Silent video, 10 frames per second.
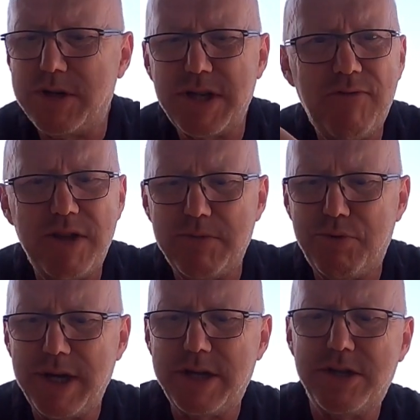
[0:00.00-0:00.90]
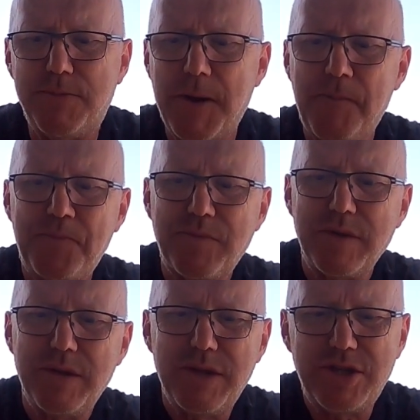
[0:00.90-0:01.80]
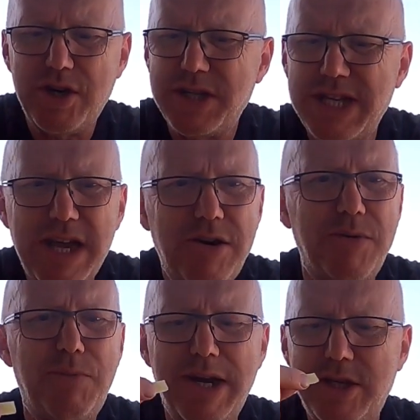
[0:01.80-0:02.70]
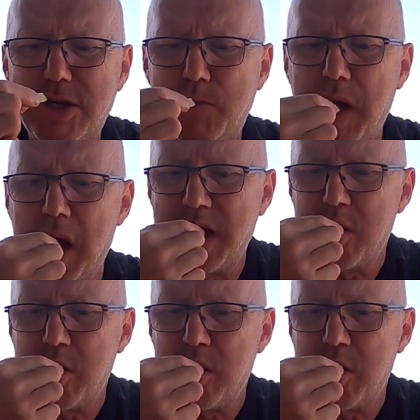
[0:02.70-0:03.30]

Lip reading: because everything breaks up. The giardiniera breaks up.